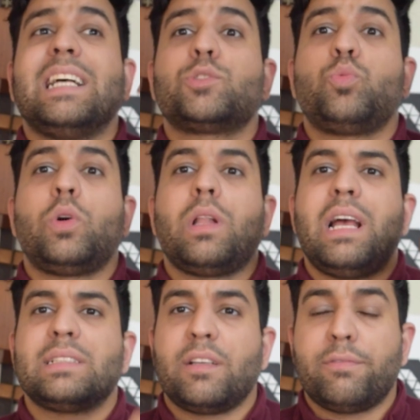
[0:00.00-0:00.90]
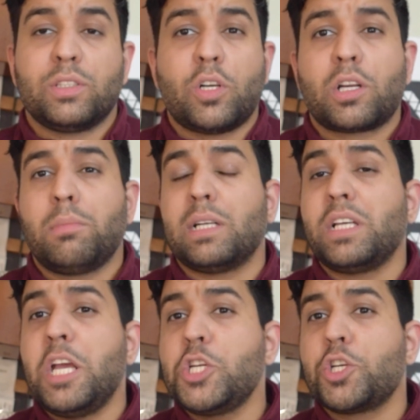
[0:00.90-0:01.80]
As well as if we're talking
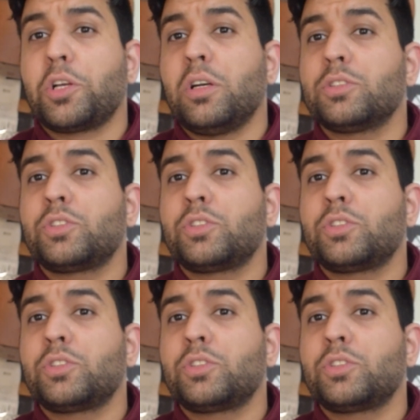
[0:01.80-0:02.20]
about Asian